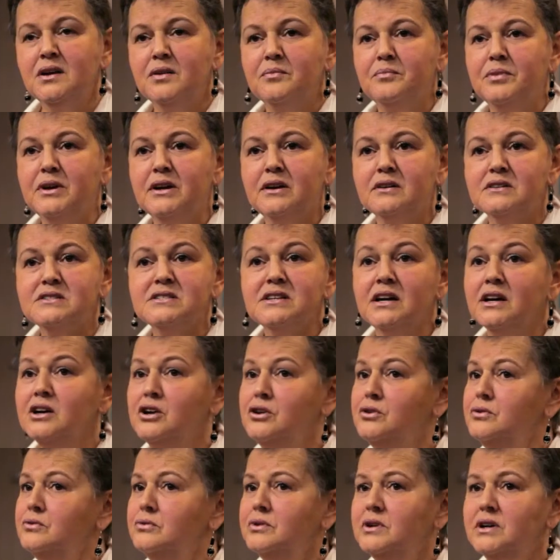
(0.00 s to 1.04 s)
because I
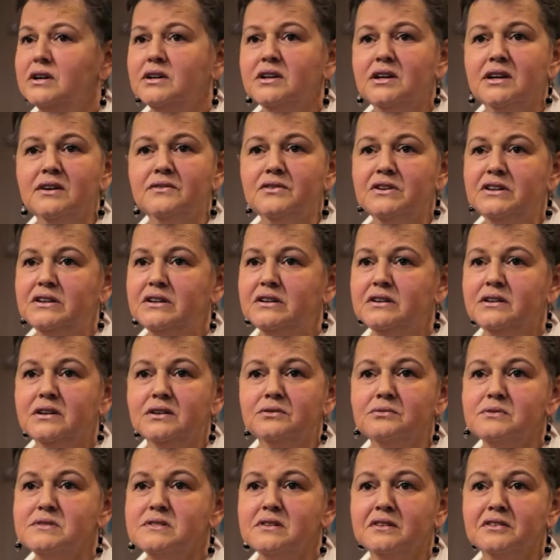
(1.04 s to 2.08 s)
knew that everything
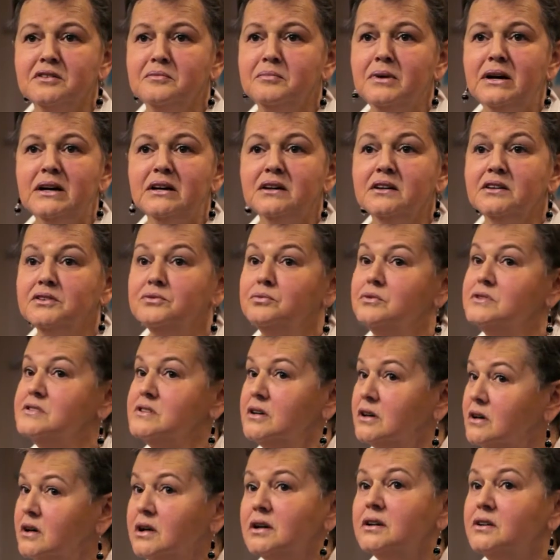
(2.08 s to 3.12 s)
that was on the market was
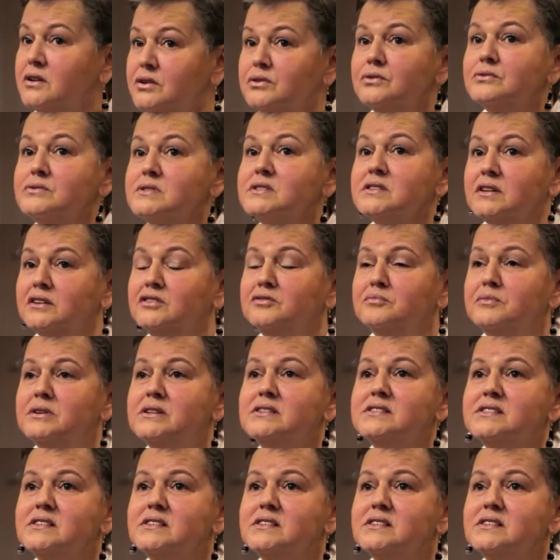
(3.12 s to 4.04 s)
already used on me.